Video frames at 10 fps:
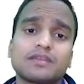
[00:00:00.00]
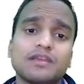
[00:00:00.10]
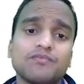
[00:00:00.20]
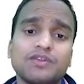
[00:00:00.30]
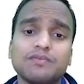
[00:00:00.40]

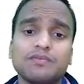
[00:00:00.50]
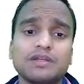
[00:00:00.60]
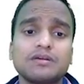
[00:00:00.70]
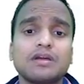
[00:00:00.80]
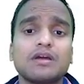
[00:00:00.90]

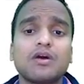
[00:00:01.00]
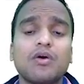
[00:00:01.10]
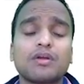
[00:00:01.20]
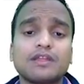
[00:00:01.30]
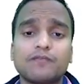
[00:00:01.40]
everywhere
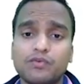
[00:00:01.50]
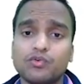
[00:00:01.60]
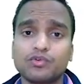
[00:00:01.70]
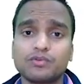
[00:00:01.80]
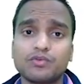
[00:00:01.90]
on the
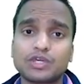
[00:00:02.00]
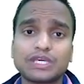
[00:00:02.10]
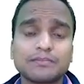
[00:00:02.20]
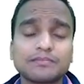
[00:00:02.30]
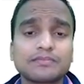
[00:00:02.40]
floor,
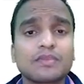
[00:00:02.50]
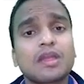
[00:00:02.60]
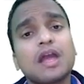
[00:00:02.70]
okay,